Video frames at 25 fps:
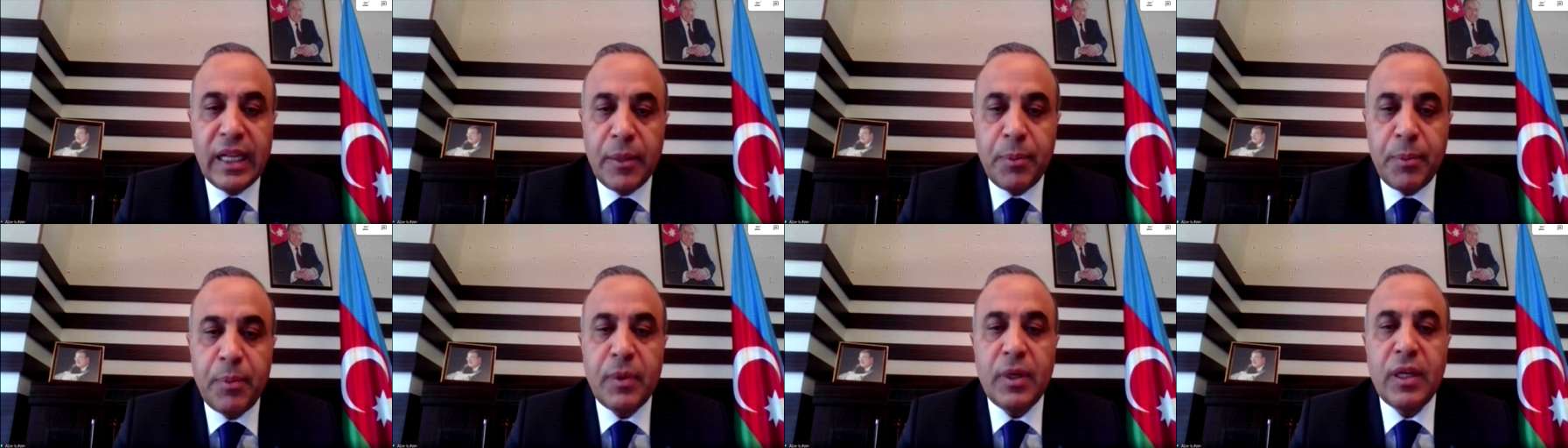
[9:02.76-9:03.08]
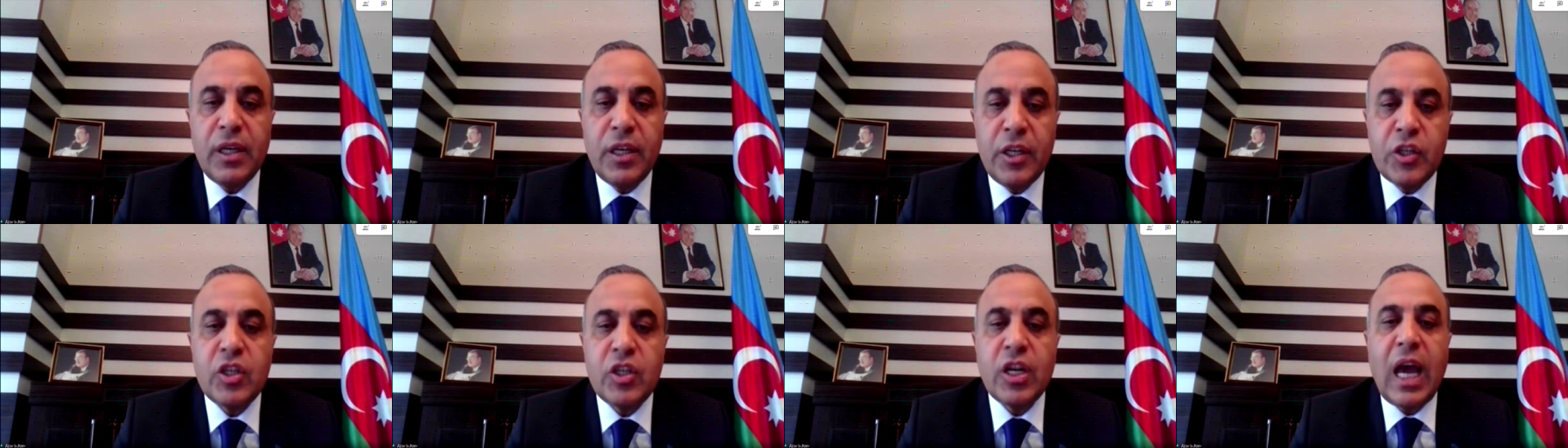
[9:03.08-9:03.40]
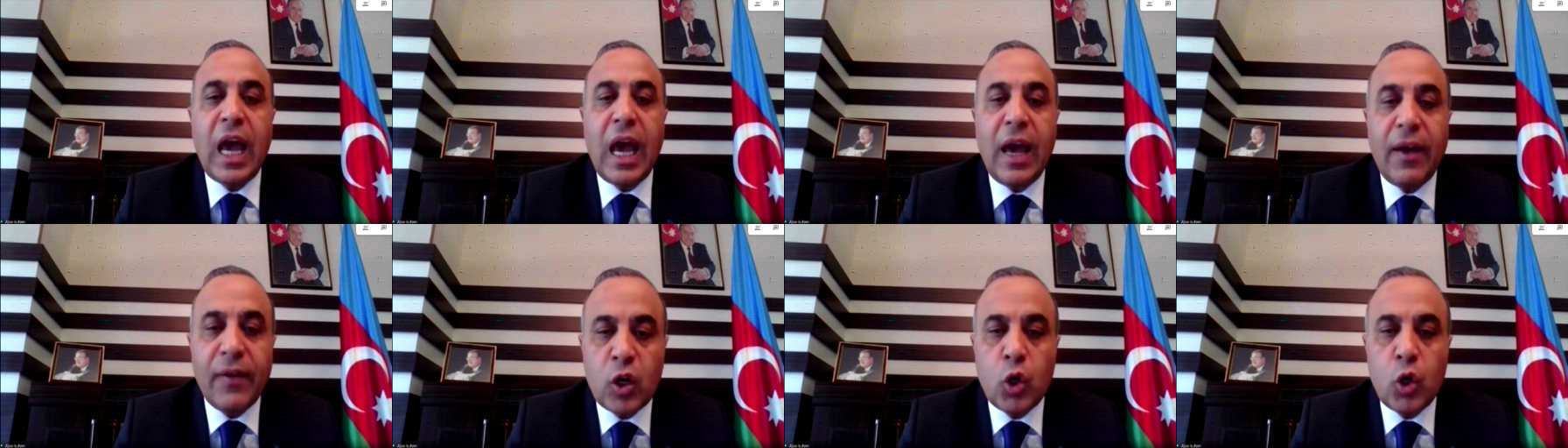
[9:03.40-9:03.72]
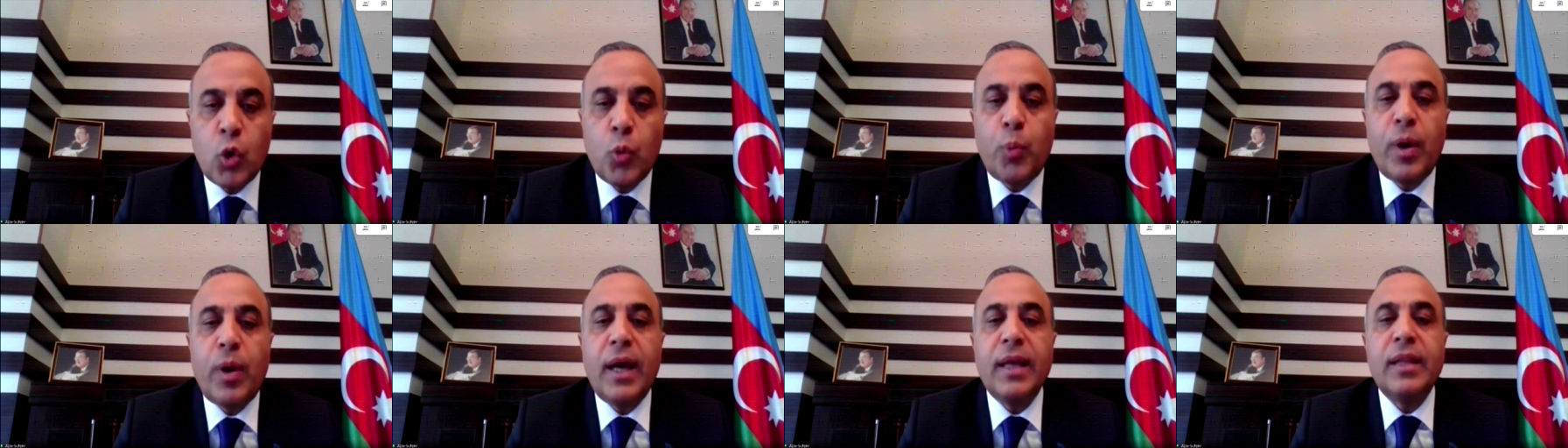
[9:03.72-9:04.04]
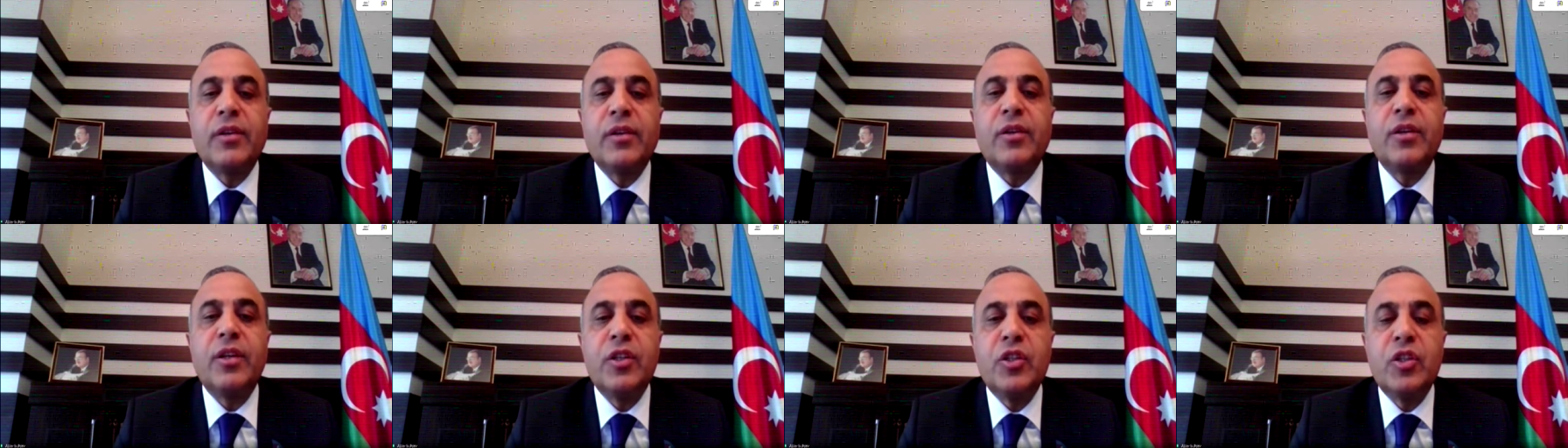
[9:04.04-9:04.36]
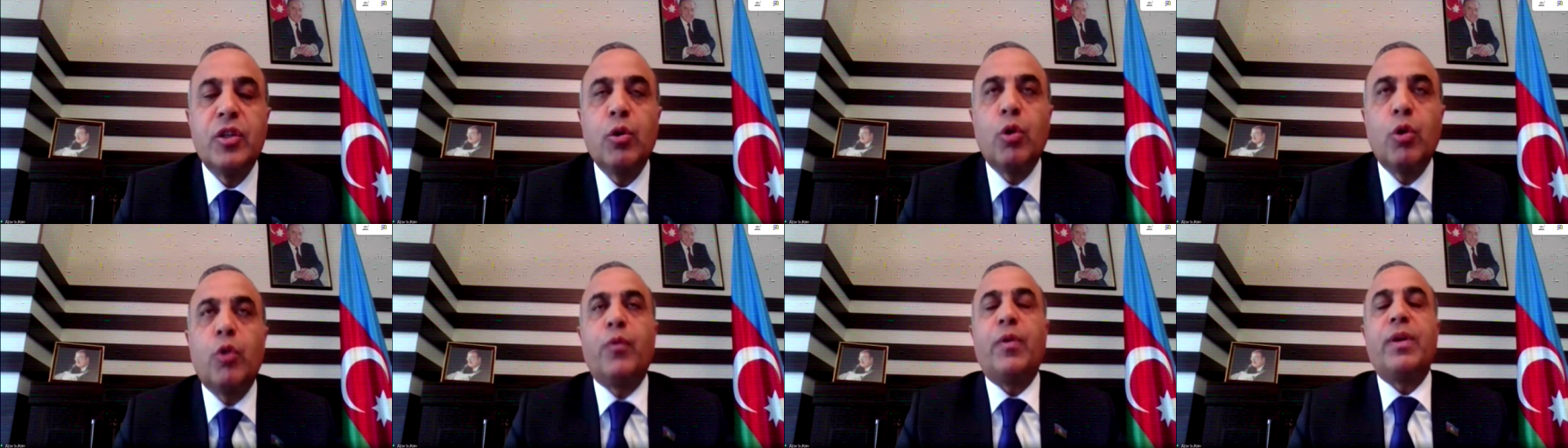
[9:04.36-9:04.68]
leave each occupied
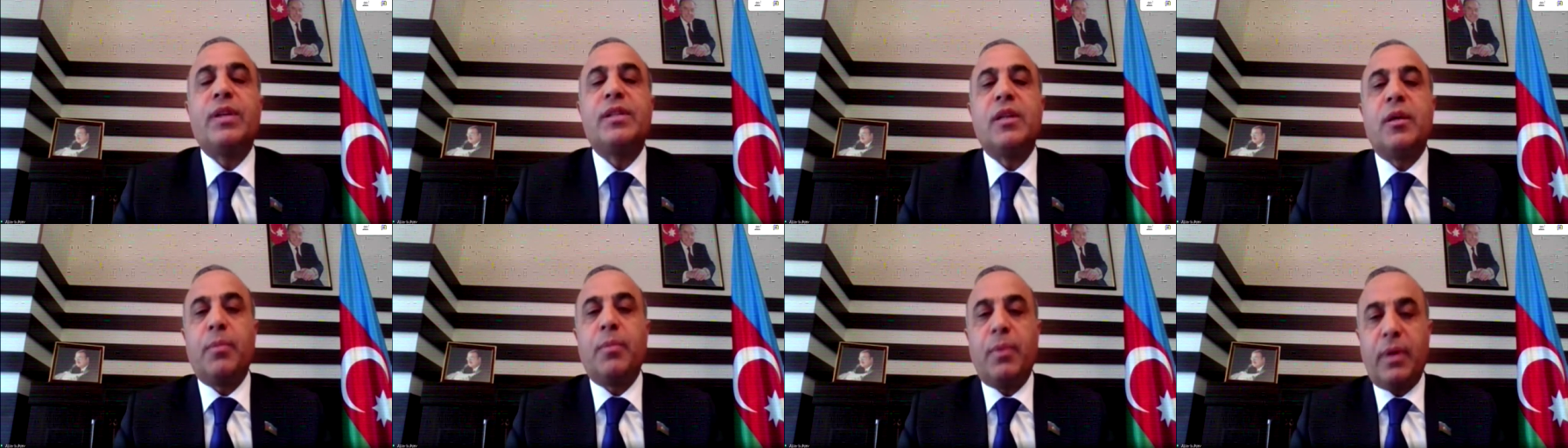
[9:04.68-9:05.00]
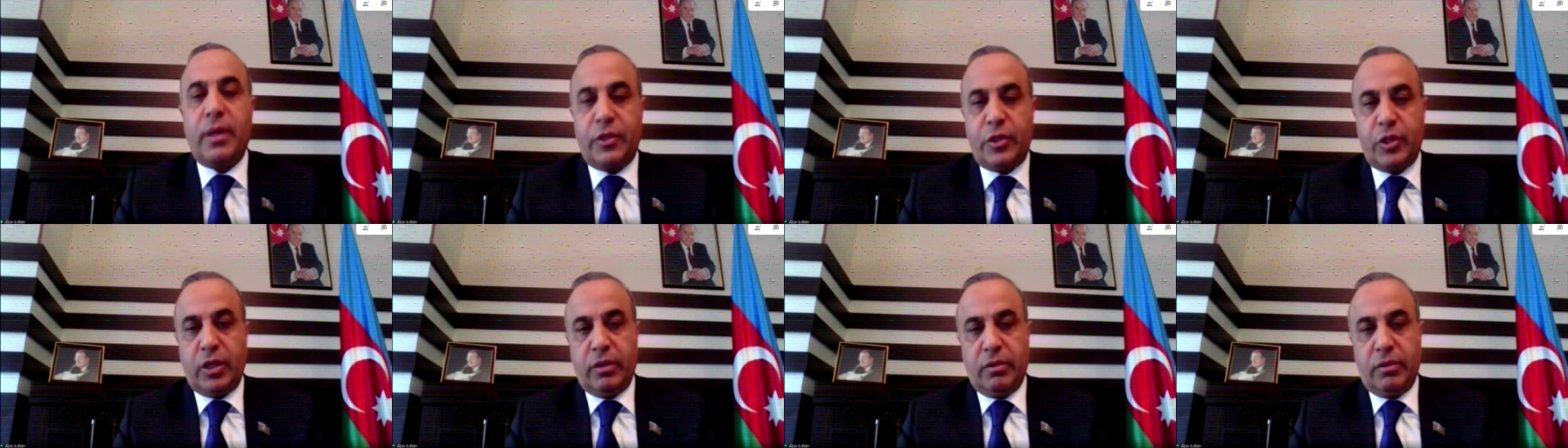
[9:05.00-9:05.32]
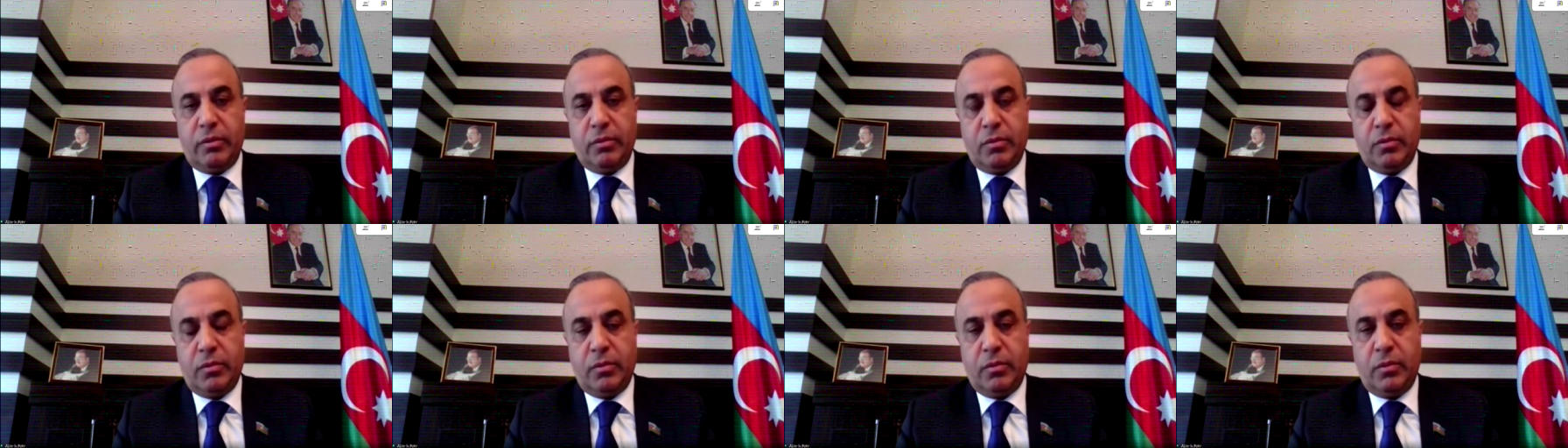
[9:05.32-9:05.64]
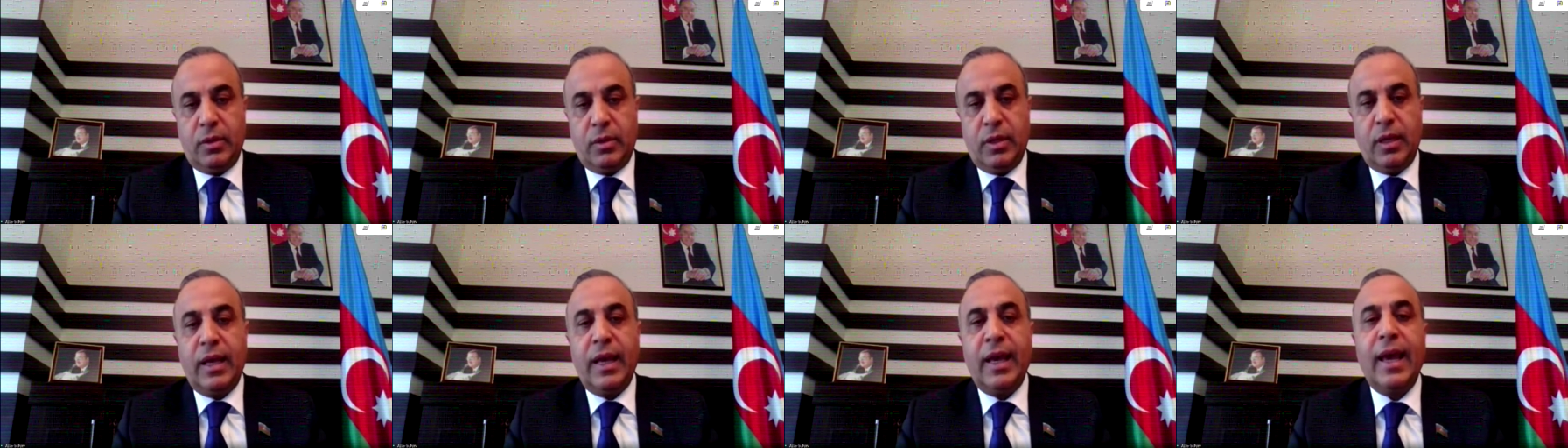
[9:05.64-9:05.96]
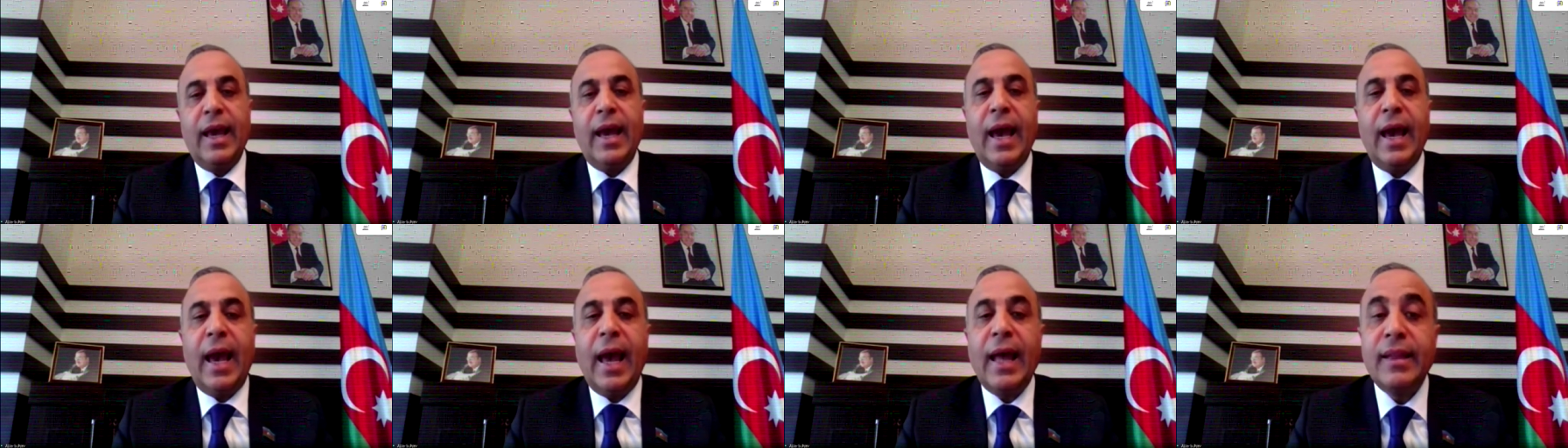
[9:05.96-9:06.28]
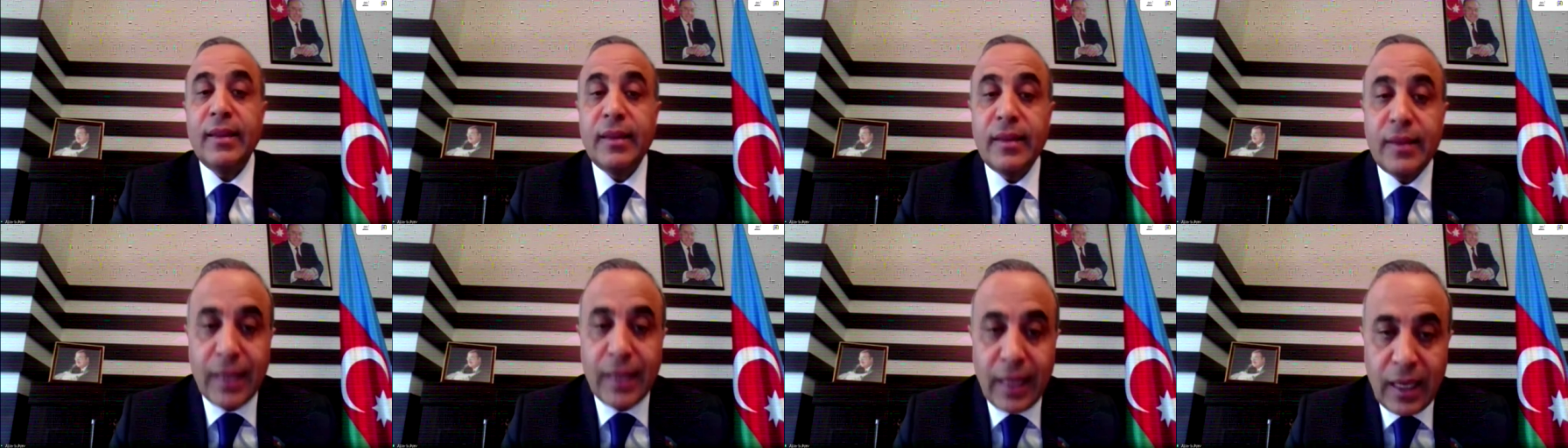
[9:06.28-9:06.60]
region of Azerbaijan.
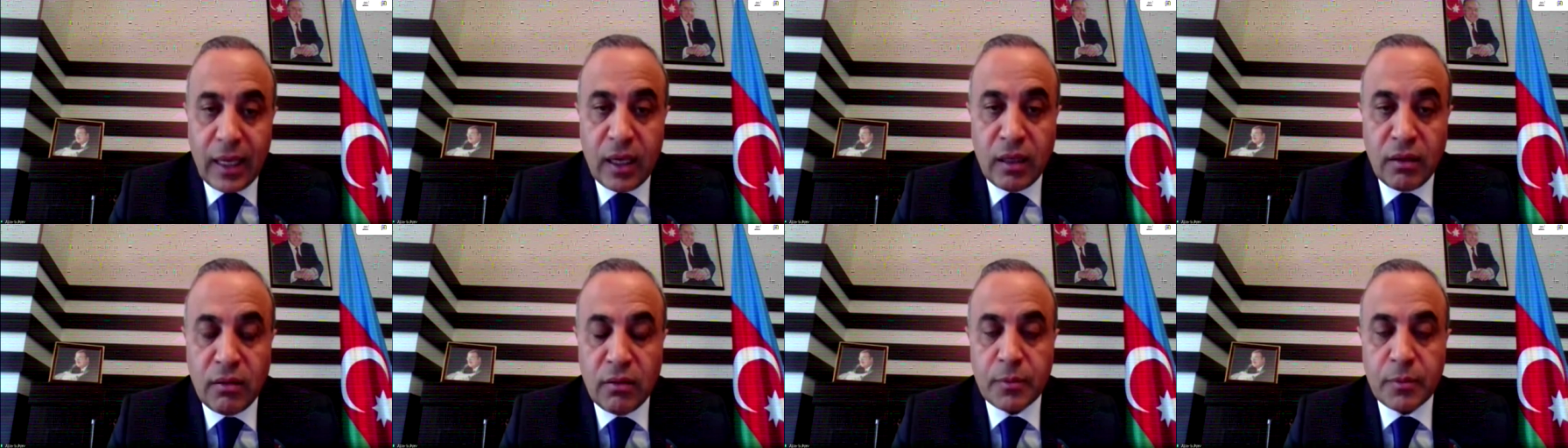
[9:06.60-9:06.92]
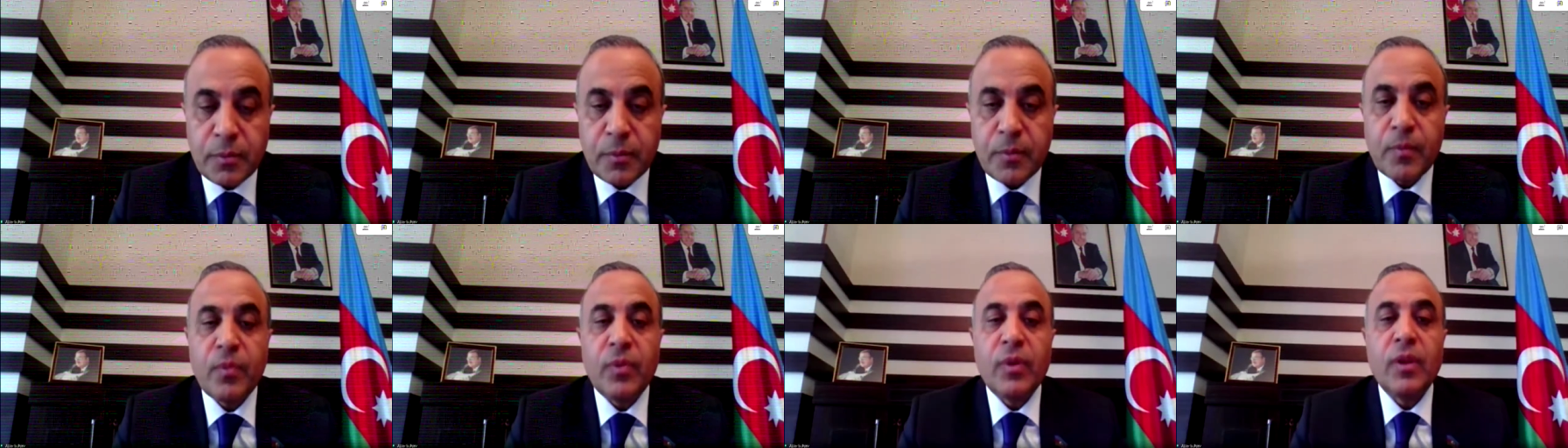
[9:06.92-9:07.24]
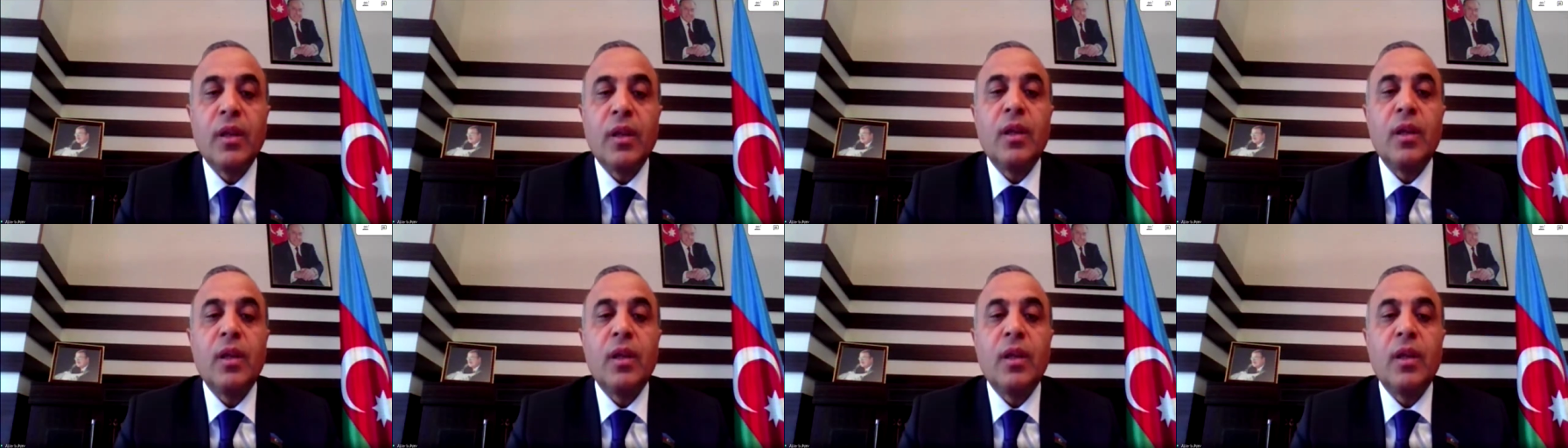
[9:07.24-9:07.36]
And then